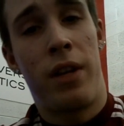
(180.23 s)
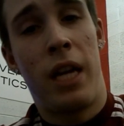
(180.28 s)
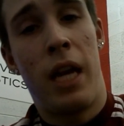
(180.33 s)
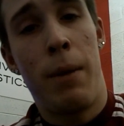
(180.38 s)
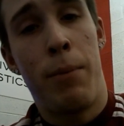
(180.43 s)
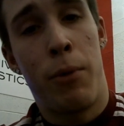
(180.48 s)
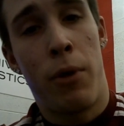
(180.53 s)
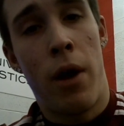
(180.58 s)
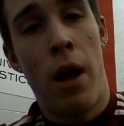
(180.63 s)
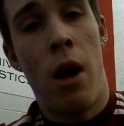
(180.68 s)
to
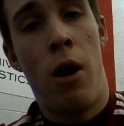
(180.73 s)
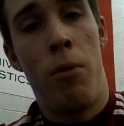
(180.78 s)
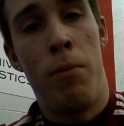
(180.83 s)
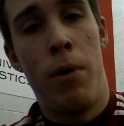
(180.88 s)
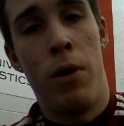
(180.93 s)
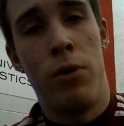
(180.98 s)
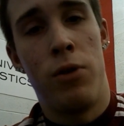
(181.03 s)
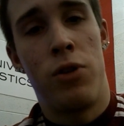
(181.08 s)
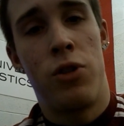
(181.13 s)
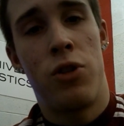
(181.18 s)
keep your
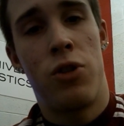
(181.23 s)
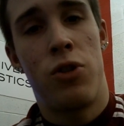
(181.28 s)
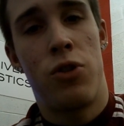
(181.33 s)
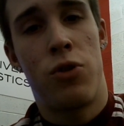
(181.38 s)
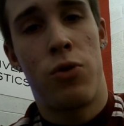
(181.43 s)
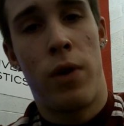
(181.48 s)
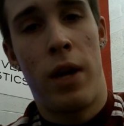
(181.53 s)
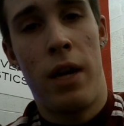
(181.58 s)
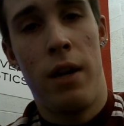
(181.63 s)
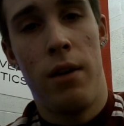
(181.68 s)
elbows
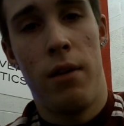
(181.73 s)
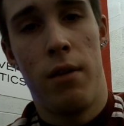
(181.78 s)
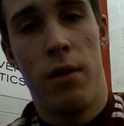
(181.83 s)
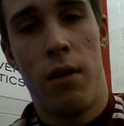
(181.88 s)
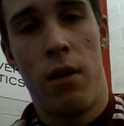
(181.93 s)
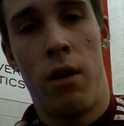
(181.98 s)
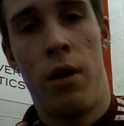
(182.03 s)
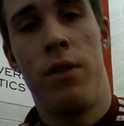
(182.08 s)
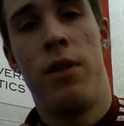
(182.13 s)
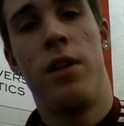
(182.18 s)
straight
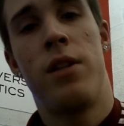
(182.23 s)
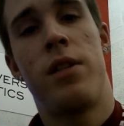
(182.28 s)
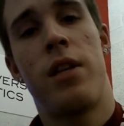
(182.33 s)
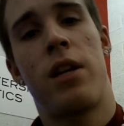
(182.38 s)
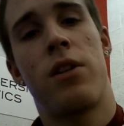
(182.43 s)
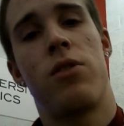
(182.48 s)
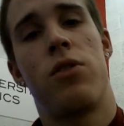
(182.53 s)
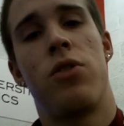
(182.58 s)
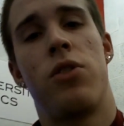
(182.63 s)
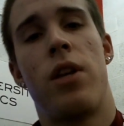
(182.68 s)
on this
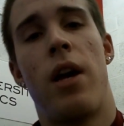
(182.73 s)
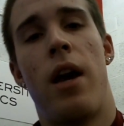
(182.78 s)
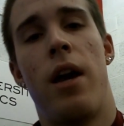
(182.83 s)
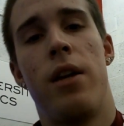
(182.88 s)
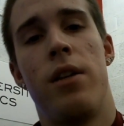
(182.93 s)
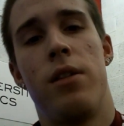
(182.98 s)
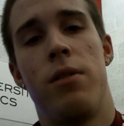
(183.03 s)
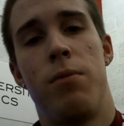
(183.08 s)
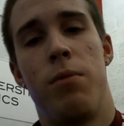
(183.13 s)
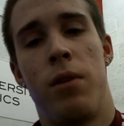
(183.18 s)

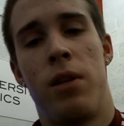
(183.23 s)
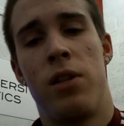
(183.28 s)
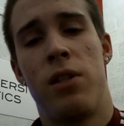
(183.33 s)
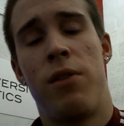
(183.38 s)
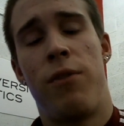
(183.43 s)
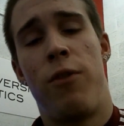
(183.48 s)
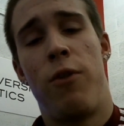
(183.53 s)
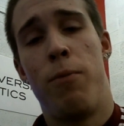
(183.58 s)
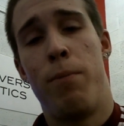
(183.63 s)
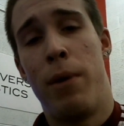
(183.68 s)
exercise, because
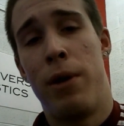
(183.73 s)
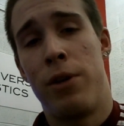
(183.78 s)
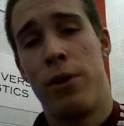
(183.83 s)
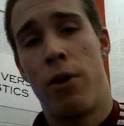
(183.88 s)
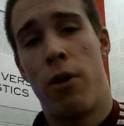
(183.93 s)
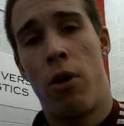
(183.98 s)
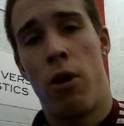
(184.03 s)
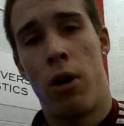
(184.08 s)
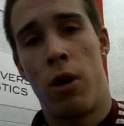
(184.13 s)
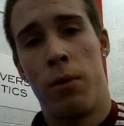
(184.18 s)
if you bend your
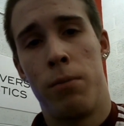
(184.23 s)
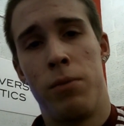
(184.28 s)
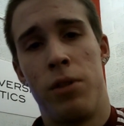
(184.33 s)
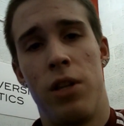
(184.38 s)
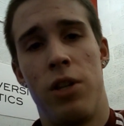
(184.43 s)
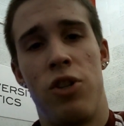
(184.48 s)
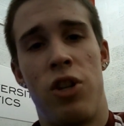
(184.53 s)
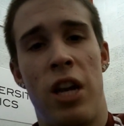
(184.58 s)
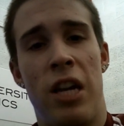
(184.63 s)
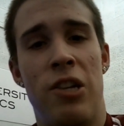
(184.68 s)
arms, it
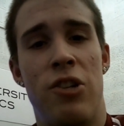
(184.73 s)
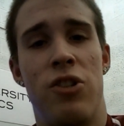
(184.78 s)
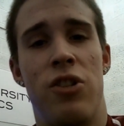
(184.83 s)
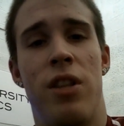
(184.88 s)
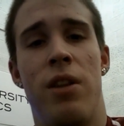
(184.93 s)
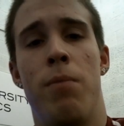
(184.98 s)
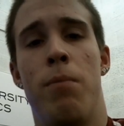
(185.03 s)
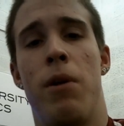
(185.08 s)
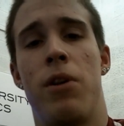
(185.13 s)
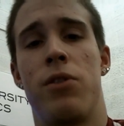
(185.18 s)
changes
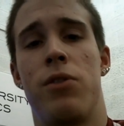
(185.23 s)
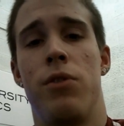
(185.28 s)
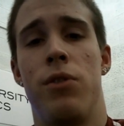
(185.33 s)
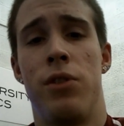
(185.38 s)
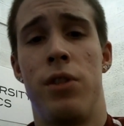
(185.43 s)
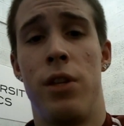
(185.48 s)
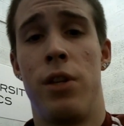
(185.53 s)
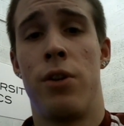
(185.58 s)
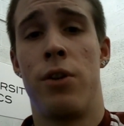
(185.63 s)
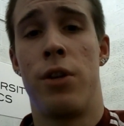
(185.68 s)
the muscles
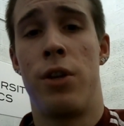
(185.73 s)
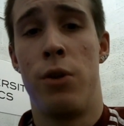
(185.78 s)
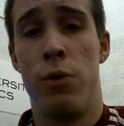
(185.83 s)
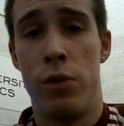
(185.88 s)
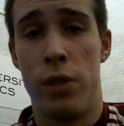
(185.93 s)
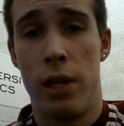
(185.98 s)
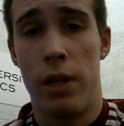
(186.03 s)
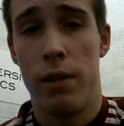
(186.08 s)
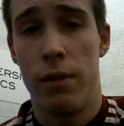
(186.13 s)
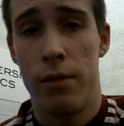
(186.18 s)
that you're
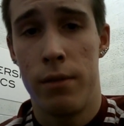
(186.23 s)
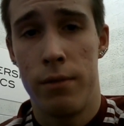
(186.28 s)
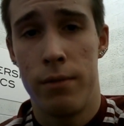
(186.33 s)
using.